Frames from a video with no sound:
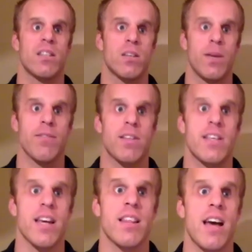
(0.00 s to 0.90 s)
We have to
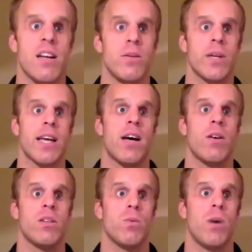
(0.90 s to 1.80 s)
take that into
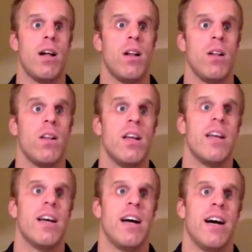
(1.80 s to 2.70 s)
account as well.
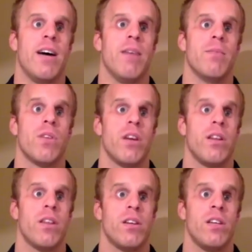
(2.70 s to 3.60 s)
So
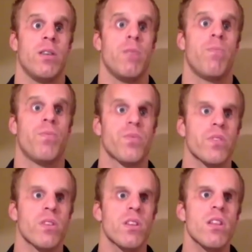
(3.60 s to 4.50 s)
that, you know,
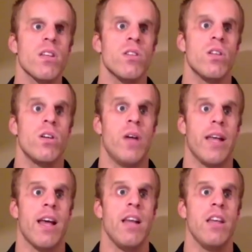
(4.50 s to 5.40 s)
So
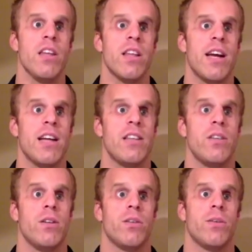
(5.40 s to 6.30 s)
like anything that I
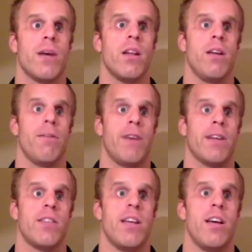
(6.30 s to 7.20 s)
do directly
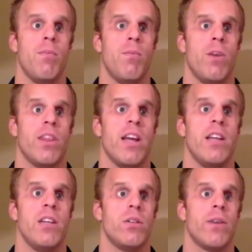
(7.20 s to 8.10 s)
affects them. What they
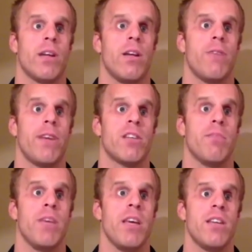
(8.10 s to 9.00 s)
do directly affects
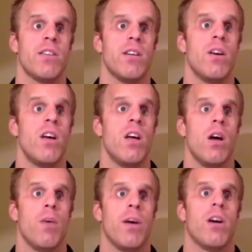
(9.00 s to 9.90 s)
me. So
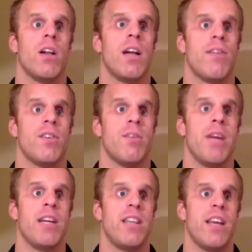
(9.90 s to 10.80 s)
we all have to
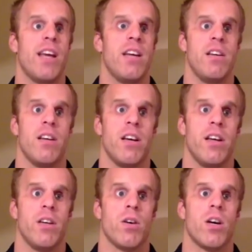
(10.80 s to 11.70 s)
maintain, you know,